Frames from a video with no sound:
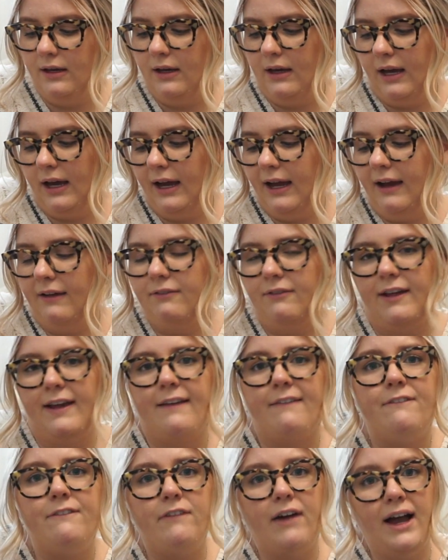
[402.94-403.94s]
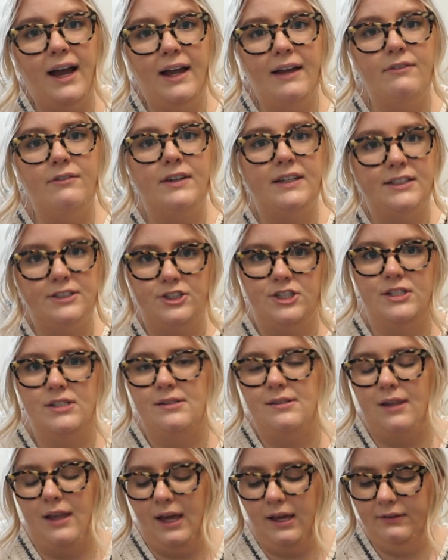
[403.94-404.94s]
I have like 5 inches
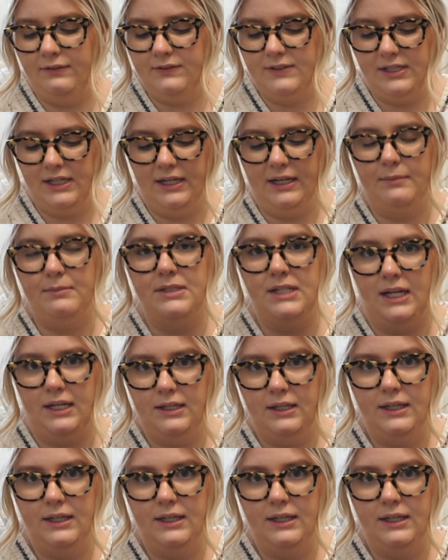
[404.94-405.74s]
left and I'm done.